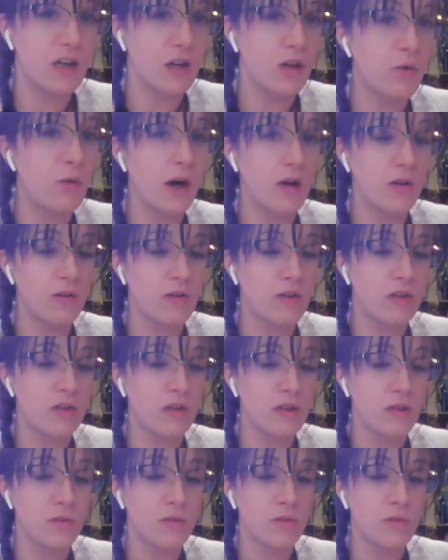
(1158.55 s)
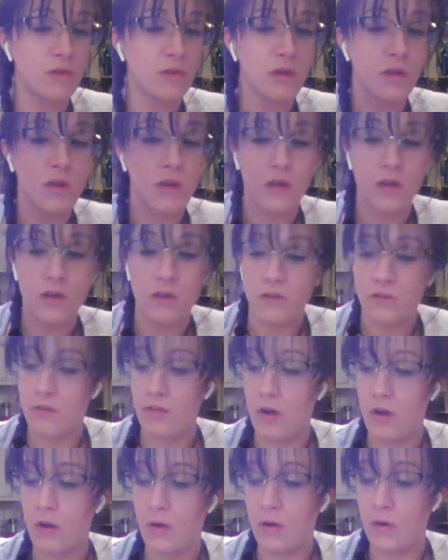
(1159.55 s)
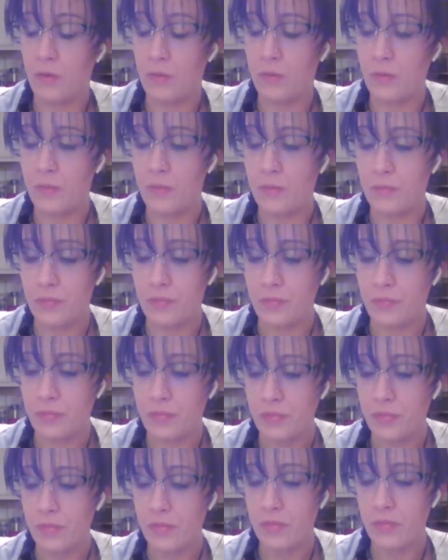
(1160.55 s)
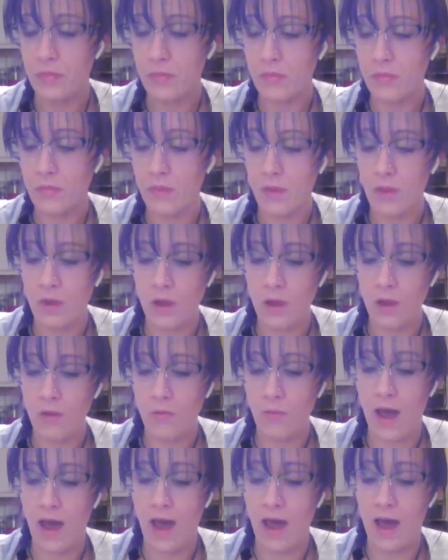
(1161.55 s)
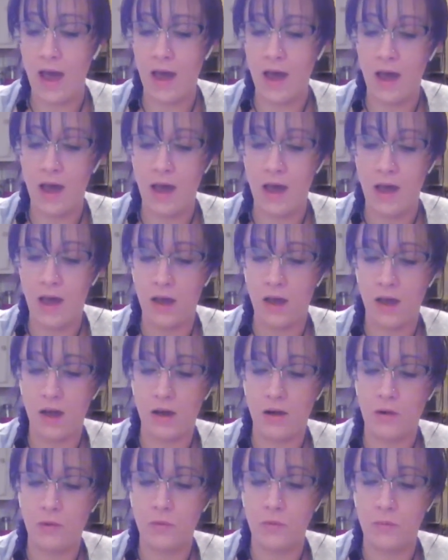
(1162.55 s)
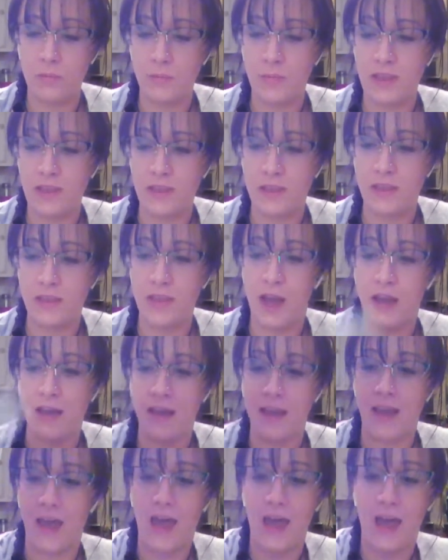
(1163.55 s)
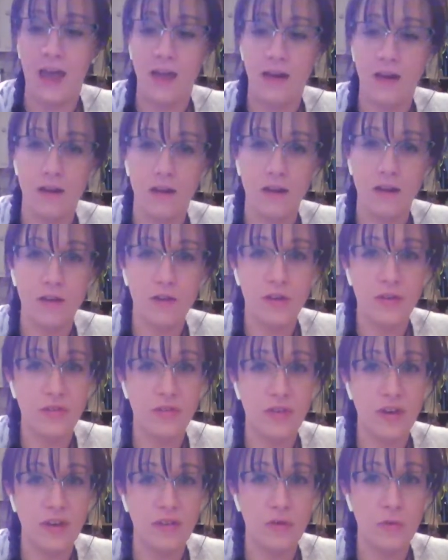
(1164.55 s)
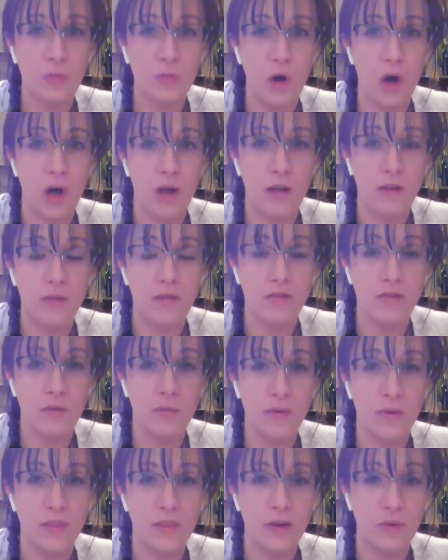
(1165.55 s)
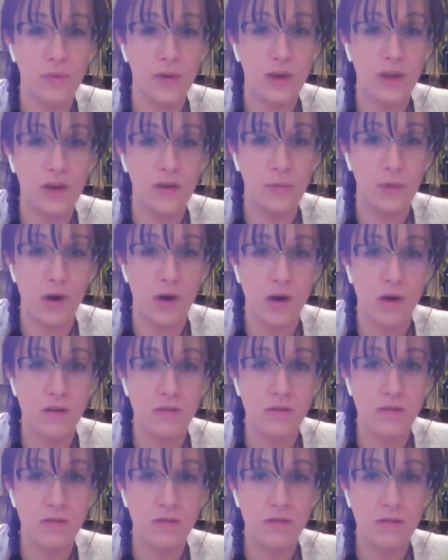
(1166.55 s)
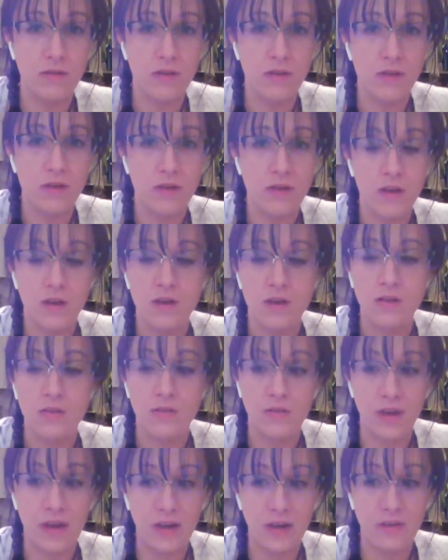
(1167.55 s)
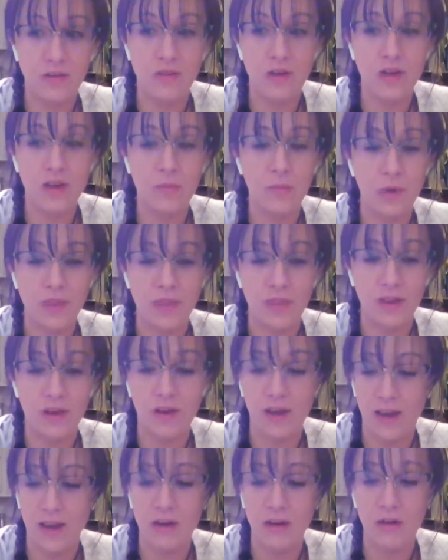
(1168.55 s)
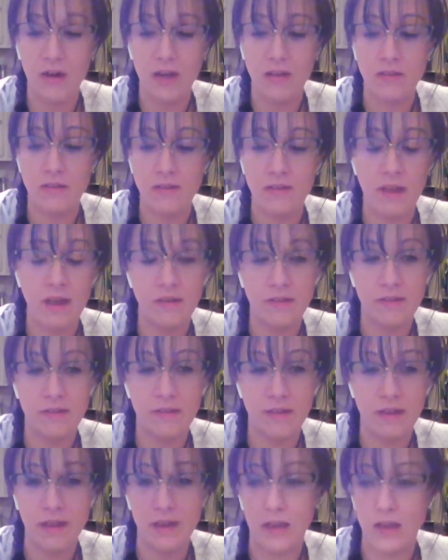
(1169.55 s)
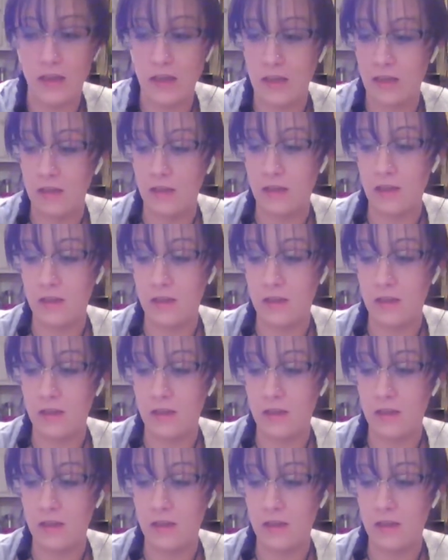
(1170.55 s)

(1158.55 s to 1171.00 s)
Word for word: you out too. So, wow. But again, Six of Wands with the Queen of Wands. Victory with their Aries. They see it.